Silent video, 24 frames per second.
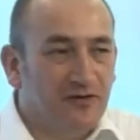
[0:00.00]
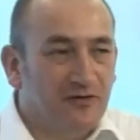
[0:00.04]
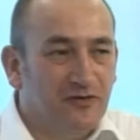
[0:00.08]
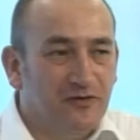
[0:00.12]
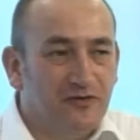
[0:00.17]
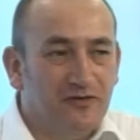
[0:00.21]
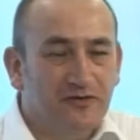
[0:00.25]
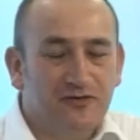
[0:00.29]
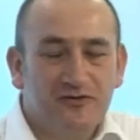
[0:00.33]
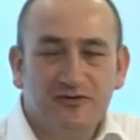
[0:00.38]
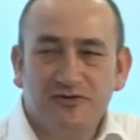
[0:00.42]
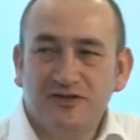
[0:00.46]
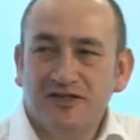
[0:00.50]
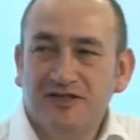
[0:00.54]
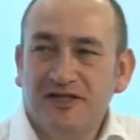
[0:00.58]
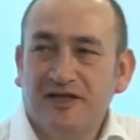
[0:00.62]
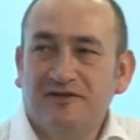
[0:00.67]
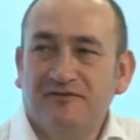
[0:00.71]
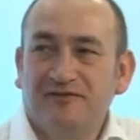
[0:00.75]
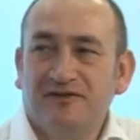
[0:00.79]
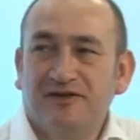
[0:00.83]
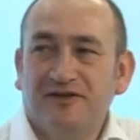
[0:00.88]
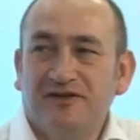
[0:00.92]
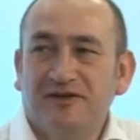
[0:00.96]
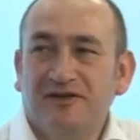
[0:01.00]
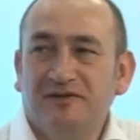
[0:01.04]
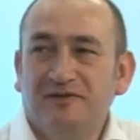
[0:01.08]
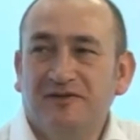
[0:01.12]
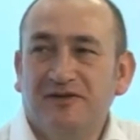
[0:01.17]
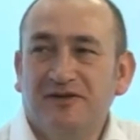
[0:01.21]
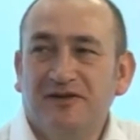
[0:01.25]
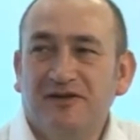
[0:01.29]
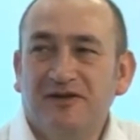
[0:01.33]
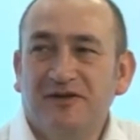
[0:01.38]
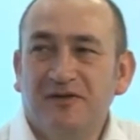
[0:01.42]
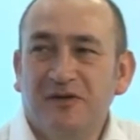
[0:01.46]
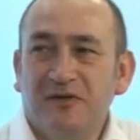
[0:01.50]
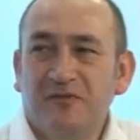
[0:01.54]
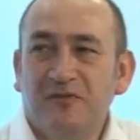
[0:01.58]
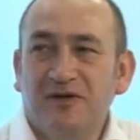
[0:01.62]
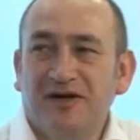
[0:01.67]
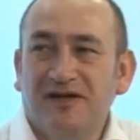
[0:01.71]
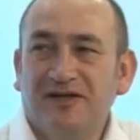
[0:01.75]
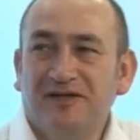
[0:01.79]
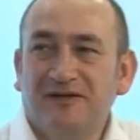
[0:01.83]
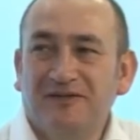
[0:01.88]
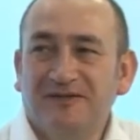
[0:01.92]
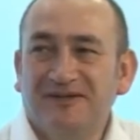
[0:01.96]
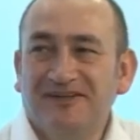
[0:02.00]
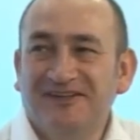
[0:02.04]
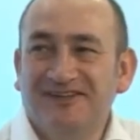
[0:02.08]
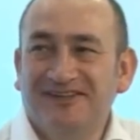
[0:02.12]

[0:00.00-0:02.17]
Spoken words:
they're all safely away.